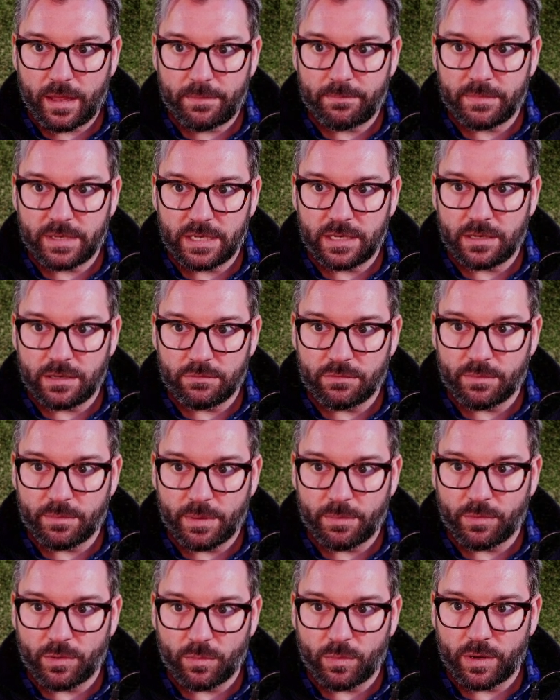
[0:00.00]
me
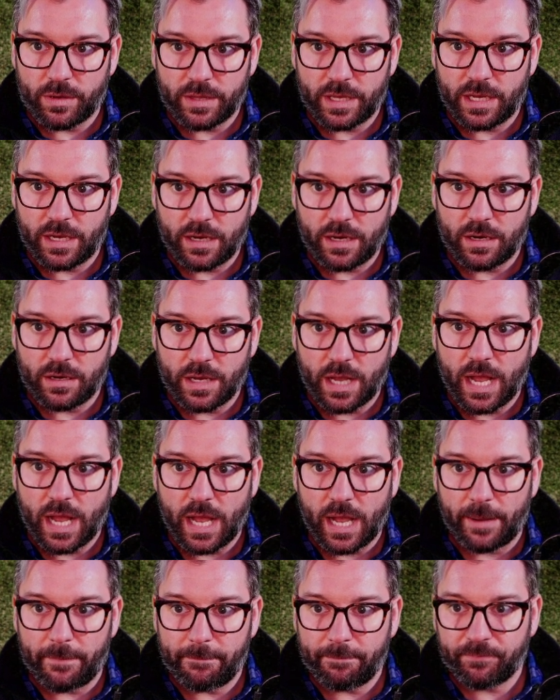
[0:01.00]
remember where they are.
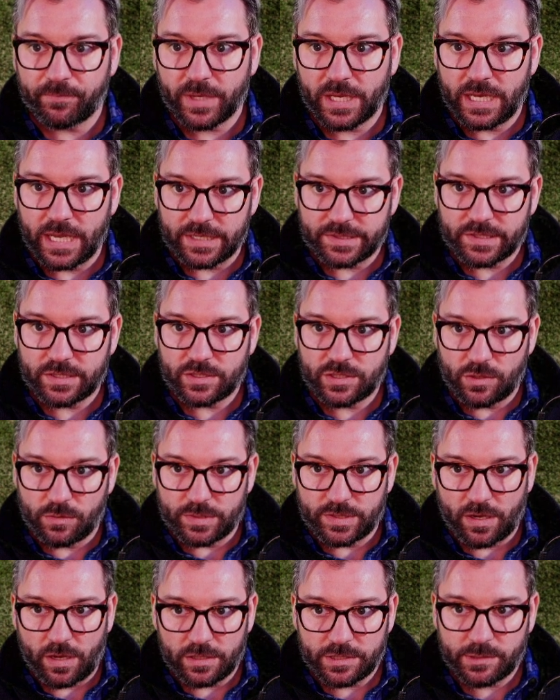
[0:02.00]
Aha, yes. So
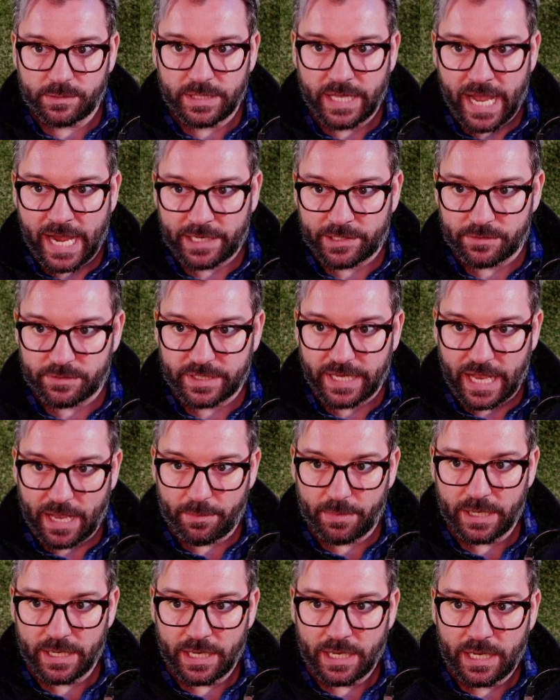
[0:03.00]
it's also in the Actors
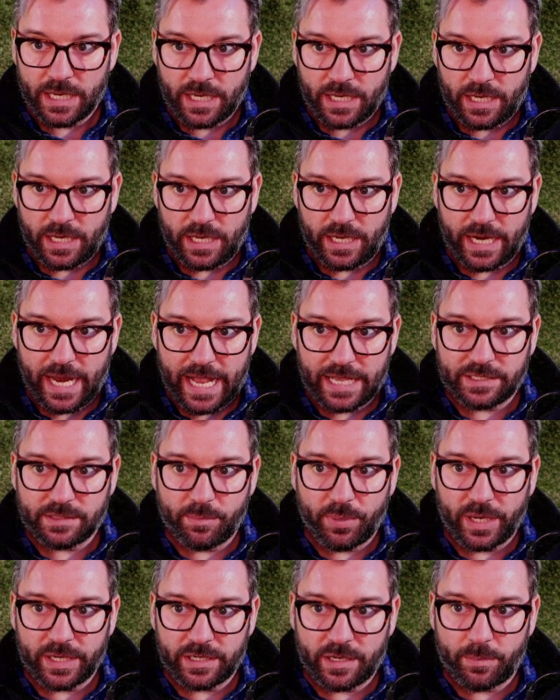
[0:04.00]
tab. It adds a
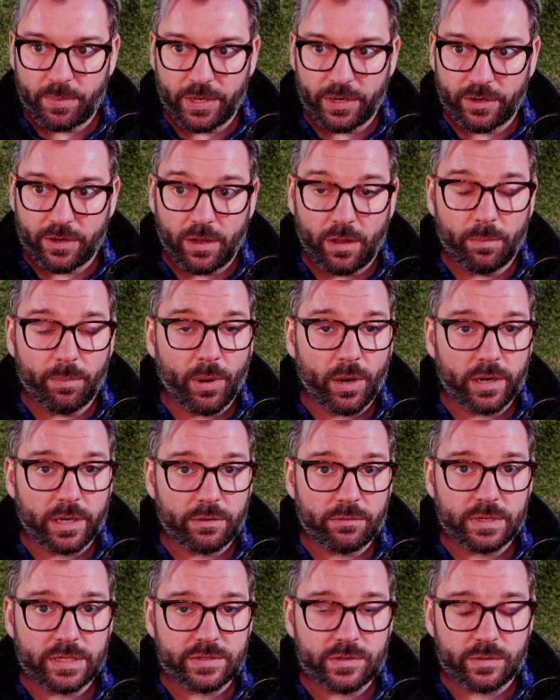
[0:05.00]
button up here called Party
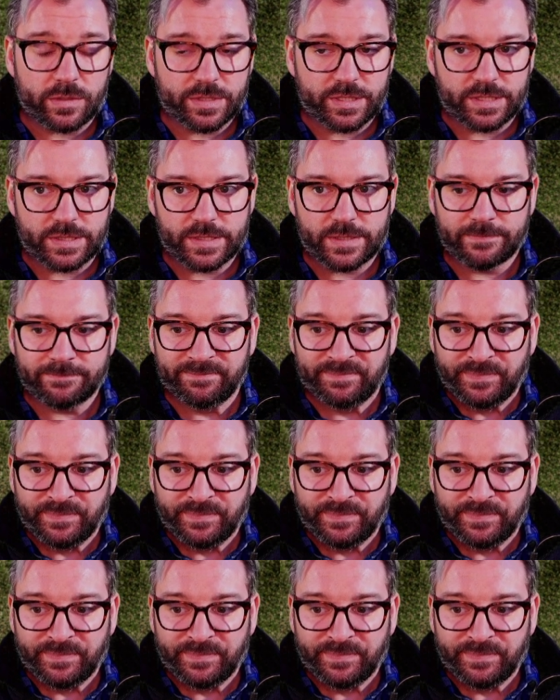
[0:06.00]
Resources.